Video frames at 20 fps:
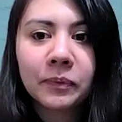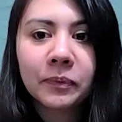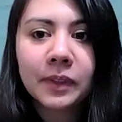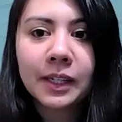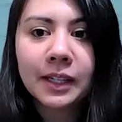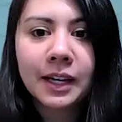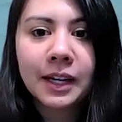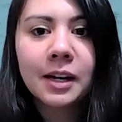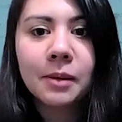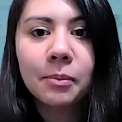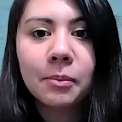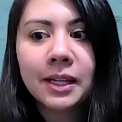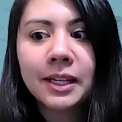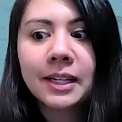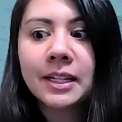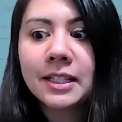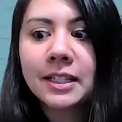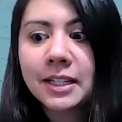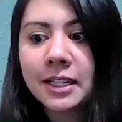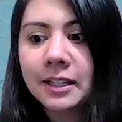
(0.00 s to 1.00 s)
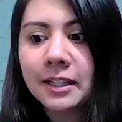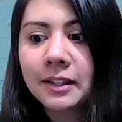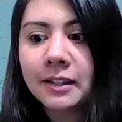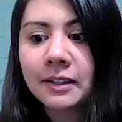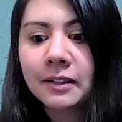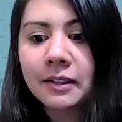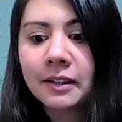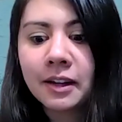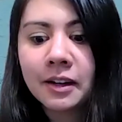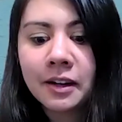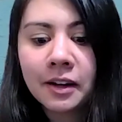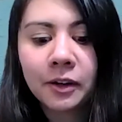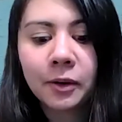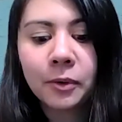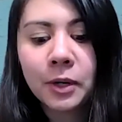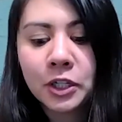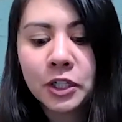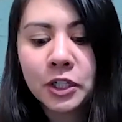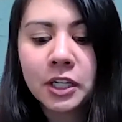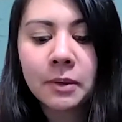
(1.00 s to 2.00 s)
it kind of played into another
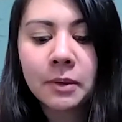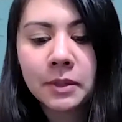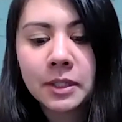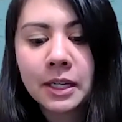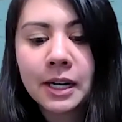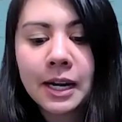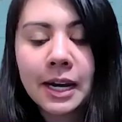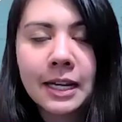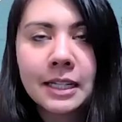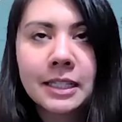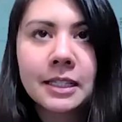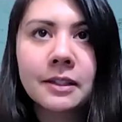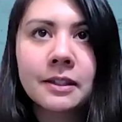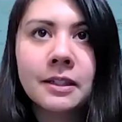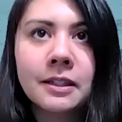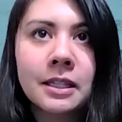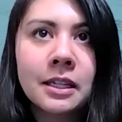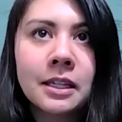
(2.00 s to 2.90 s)
question I was going to ask is,